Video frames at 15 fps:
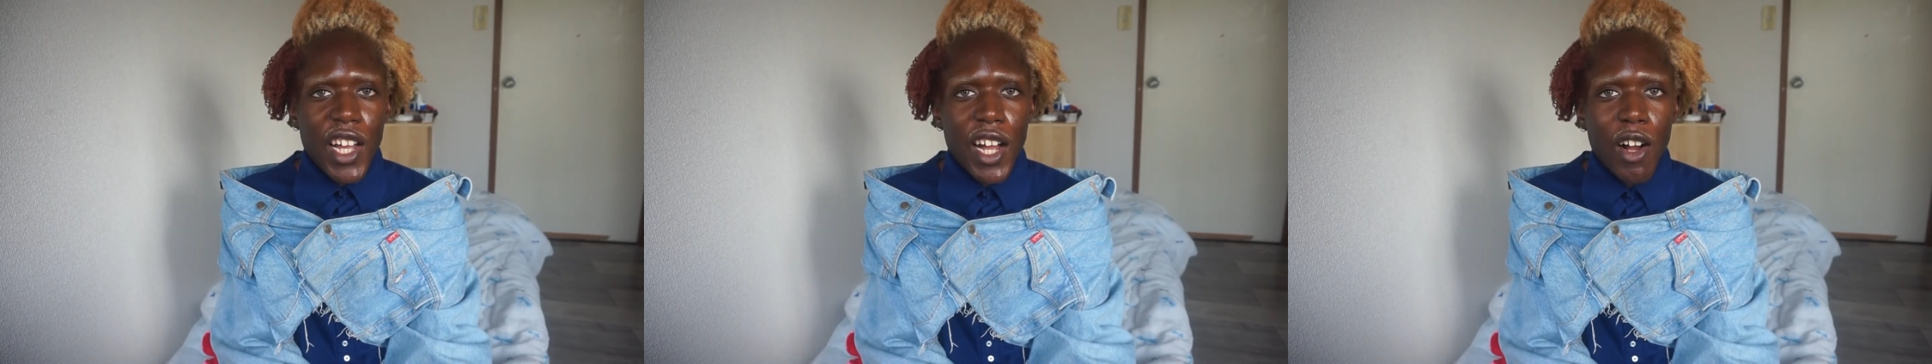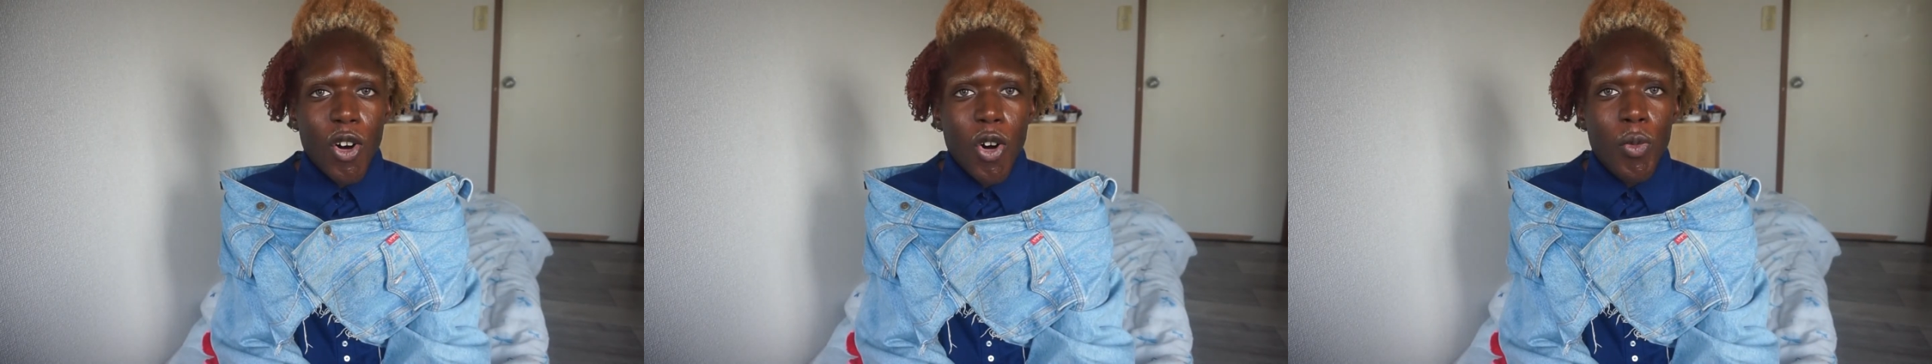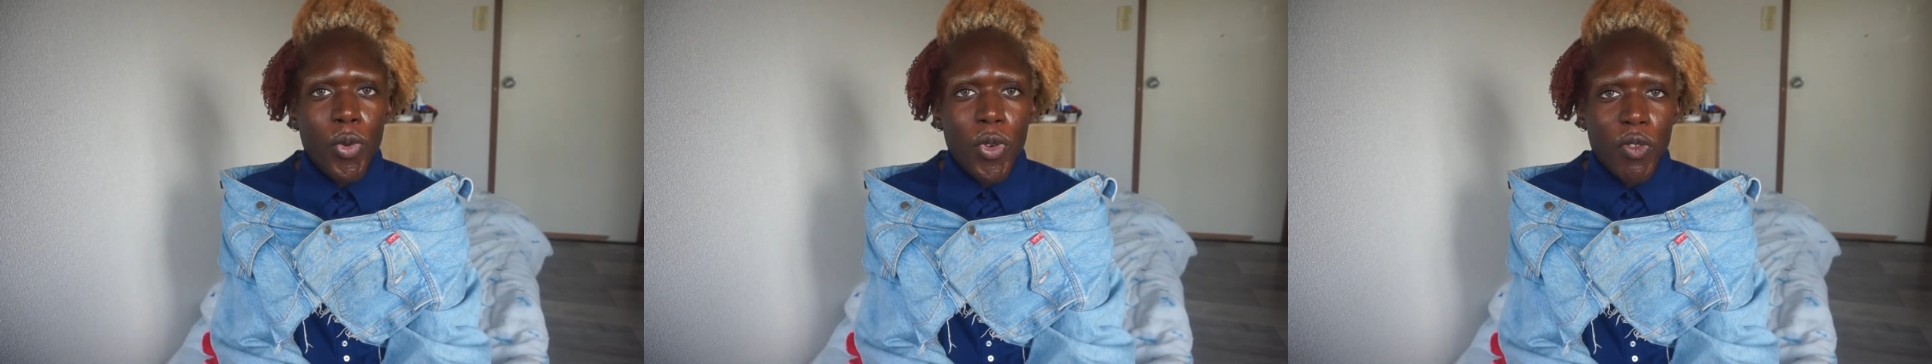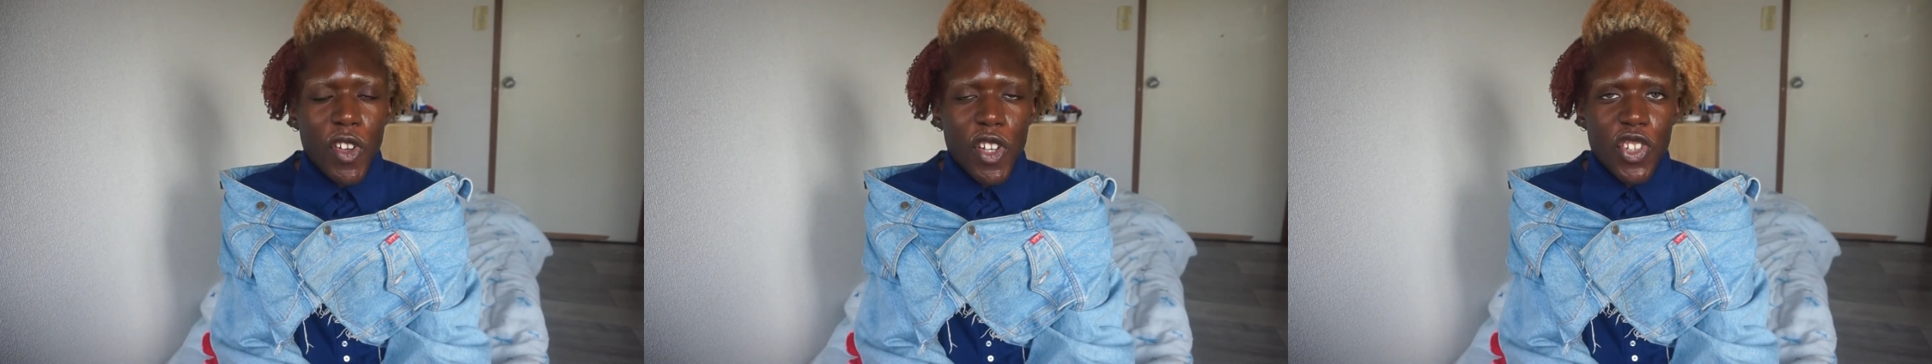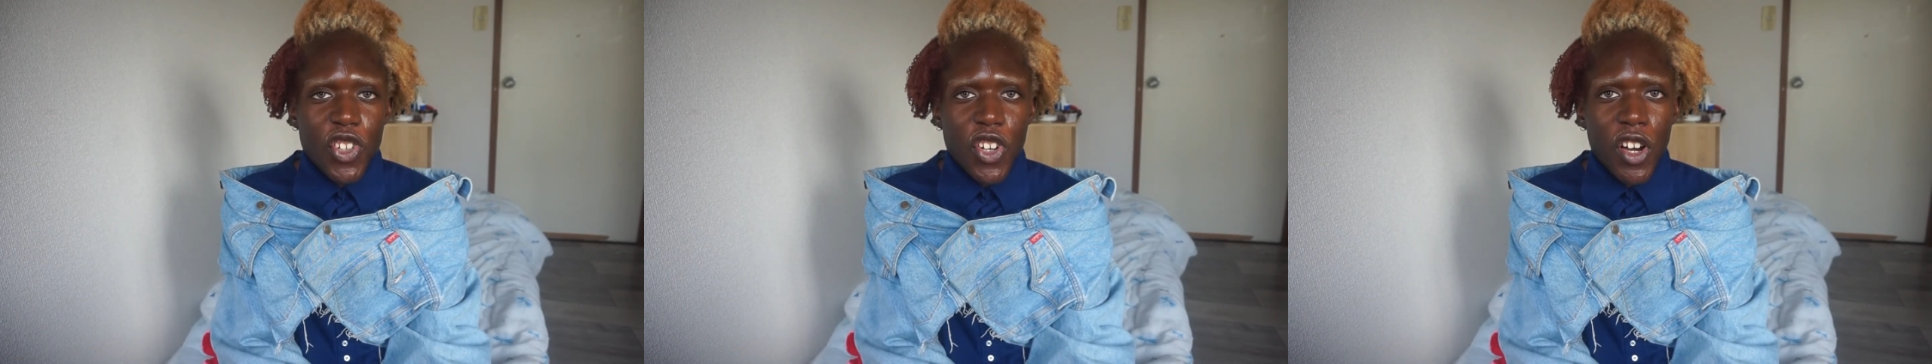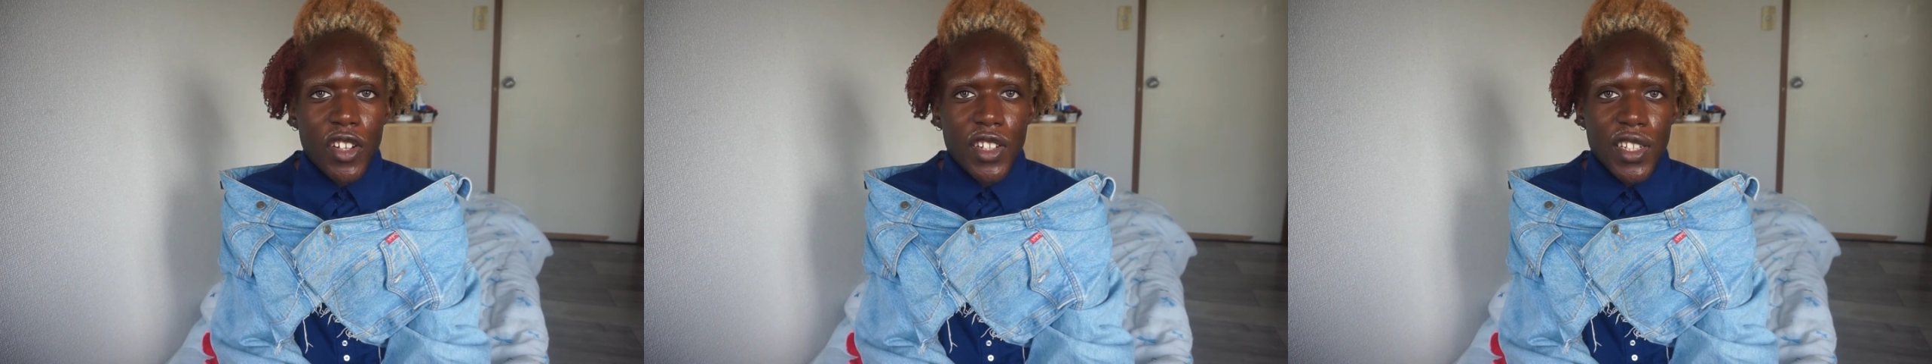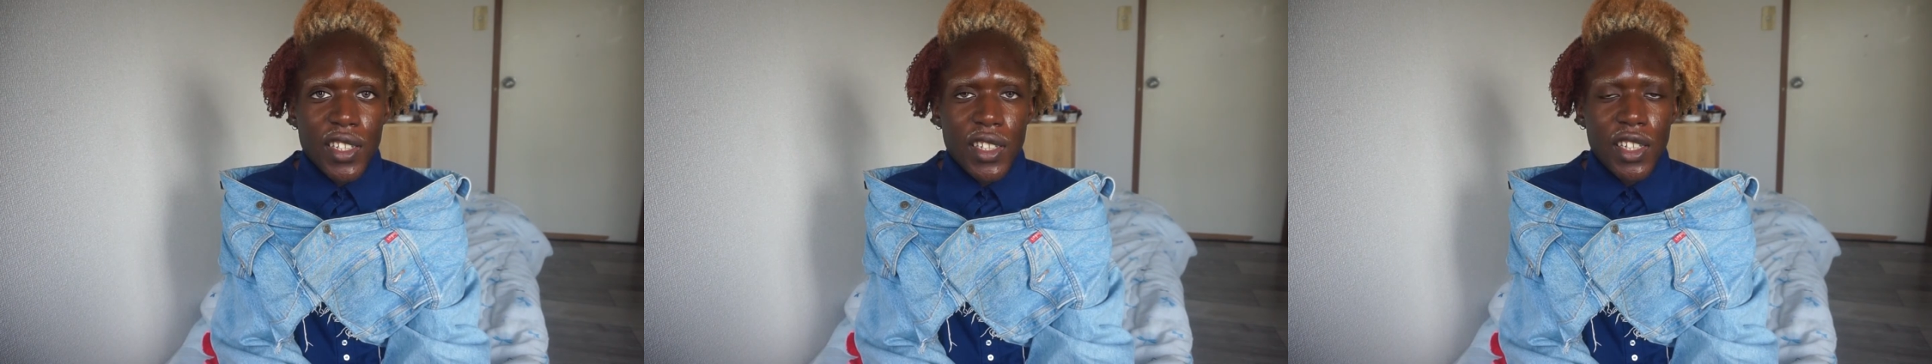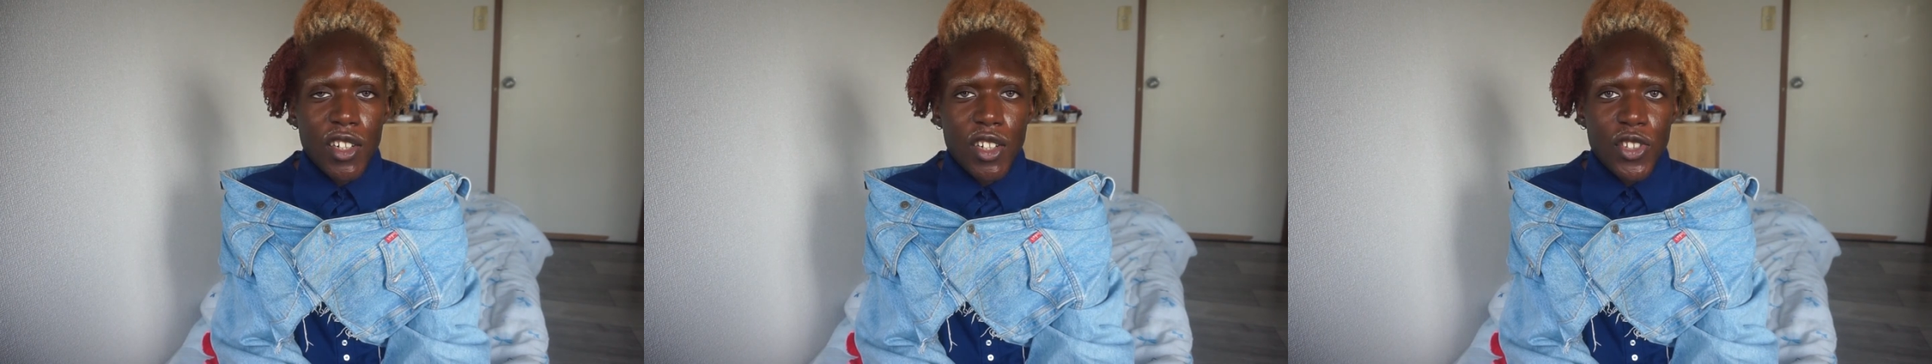I hope you've enjoyed
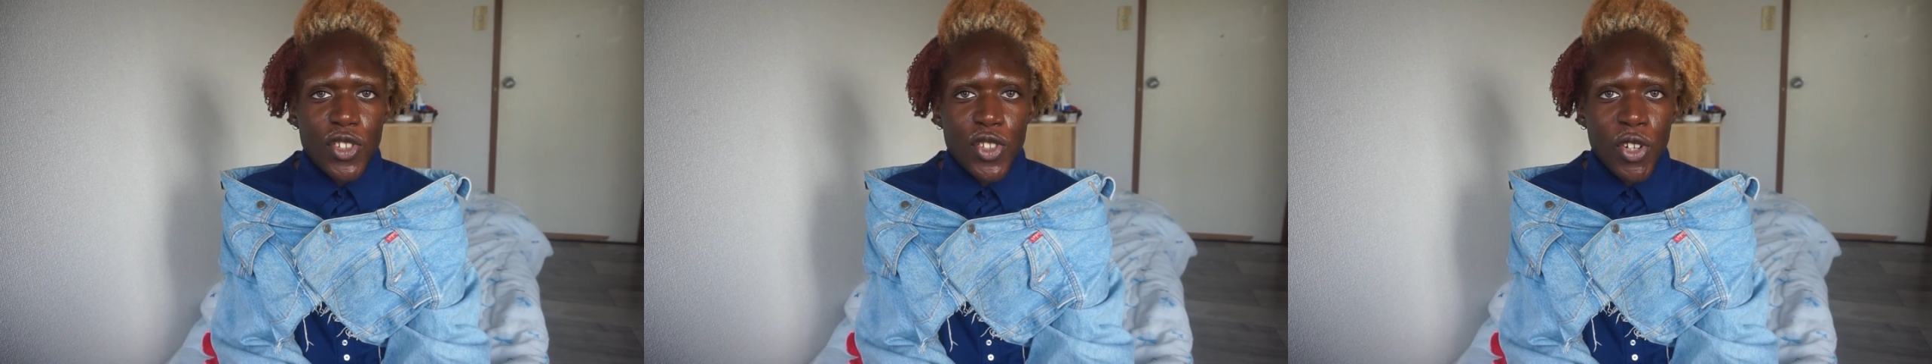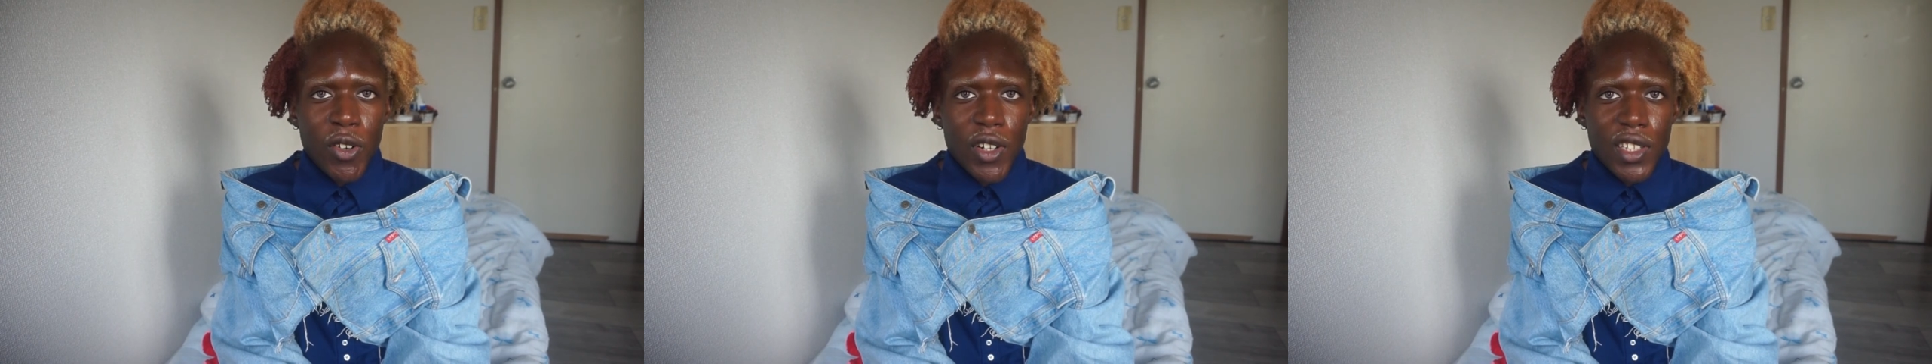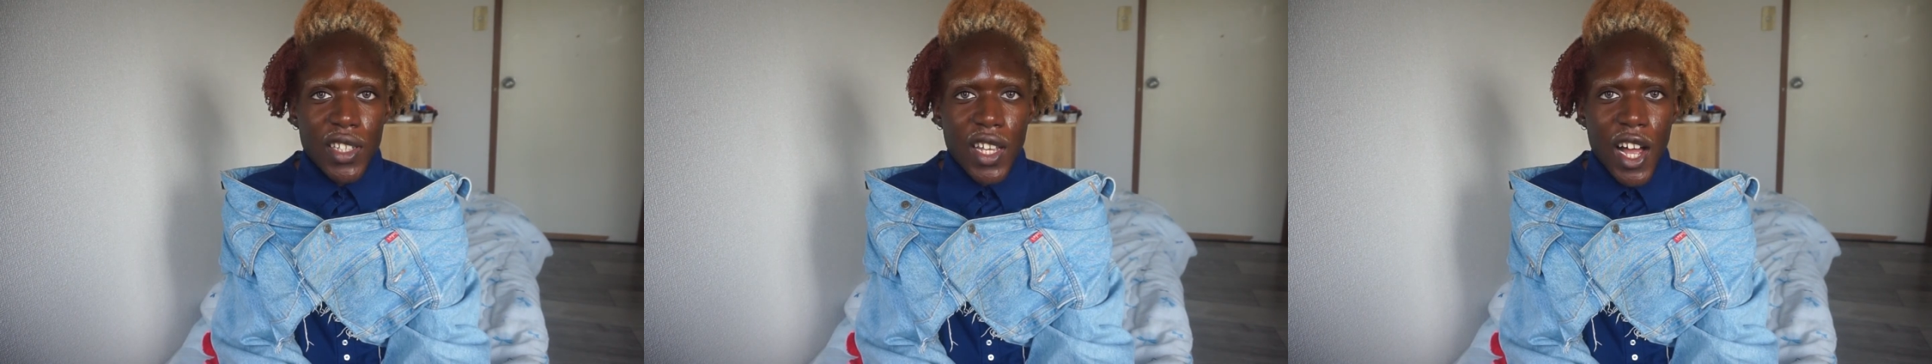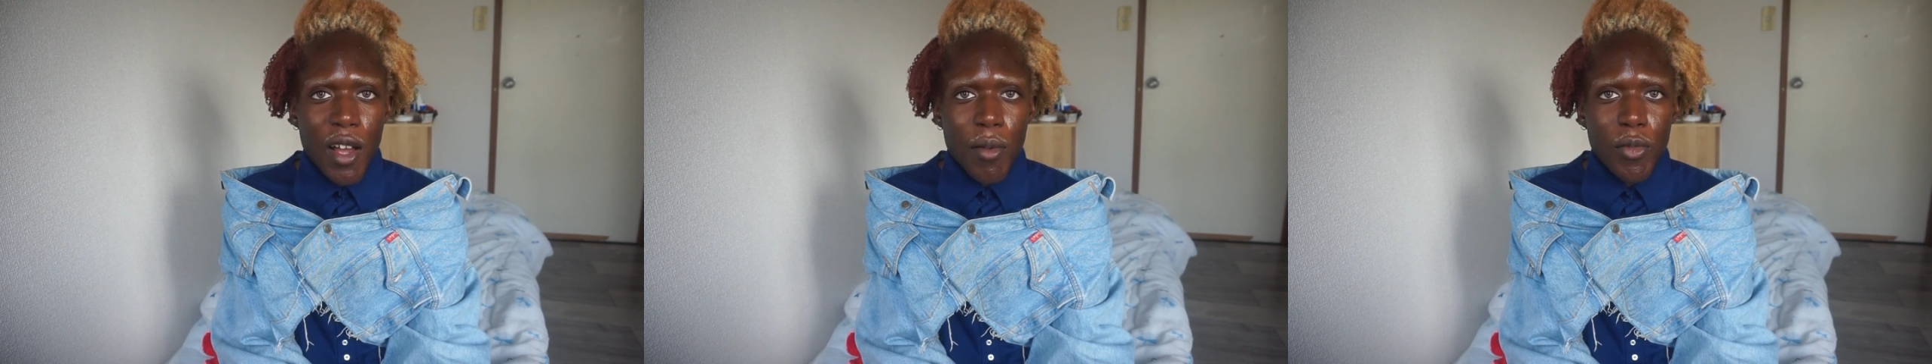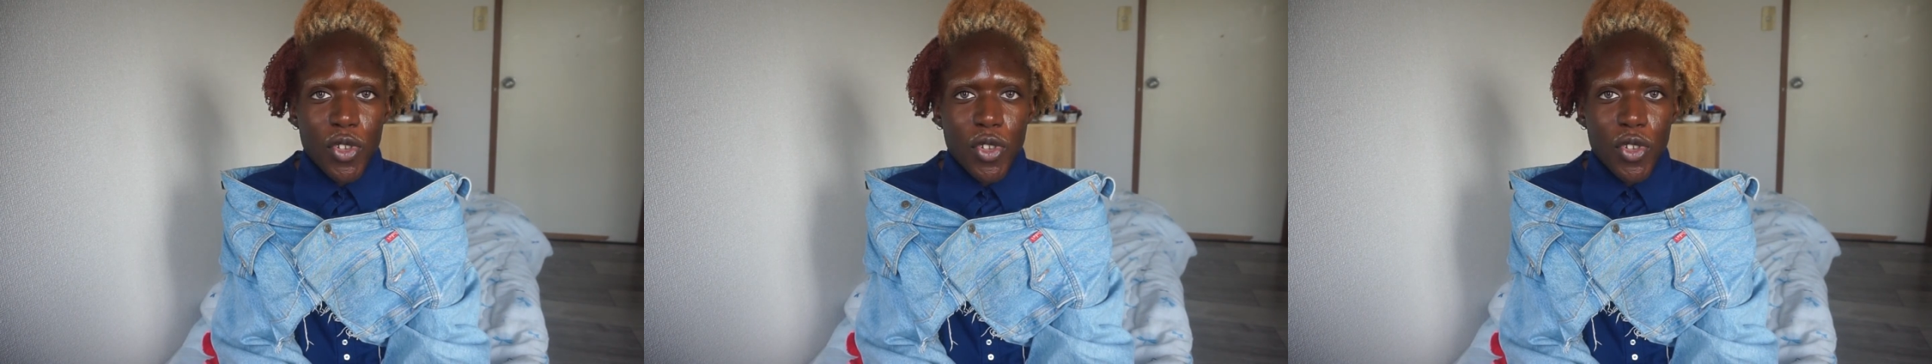this little story time.